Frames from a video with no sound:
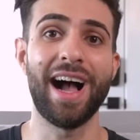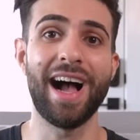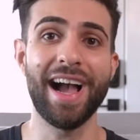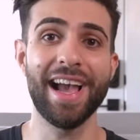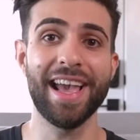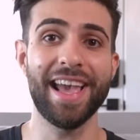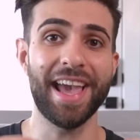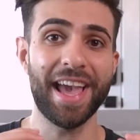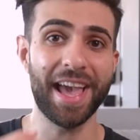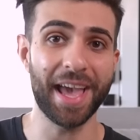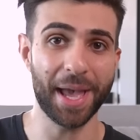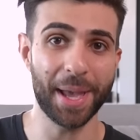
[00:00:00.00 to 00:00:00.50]

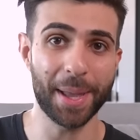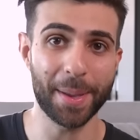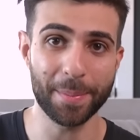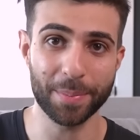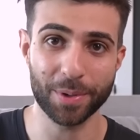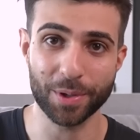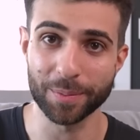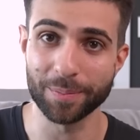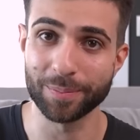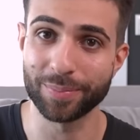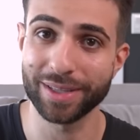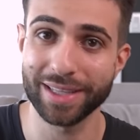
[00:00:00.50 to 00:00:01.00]
I am
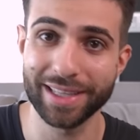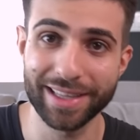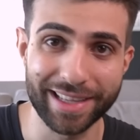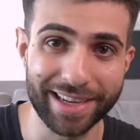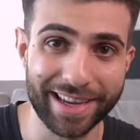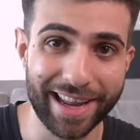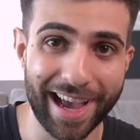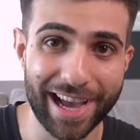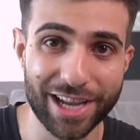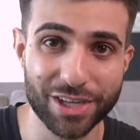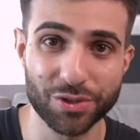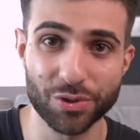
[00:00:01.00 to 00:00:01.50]
completely
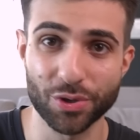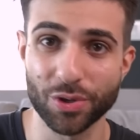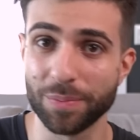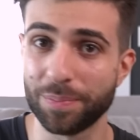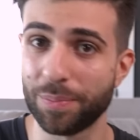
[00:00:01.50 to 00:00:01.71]
natural.